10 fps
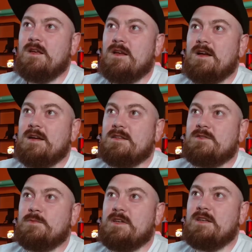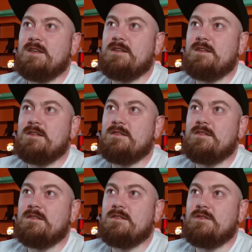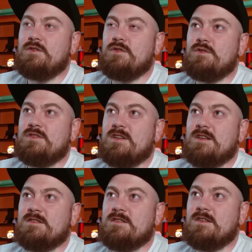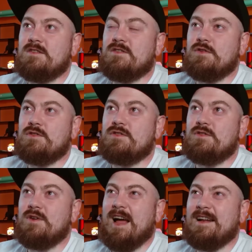it is being used as an excuse to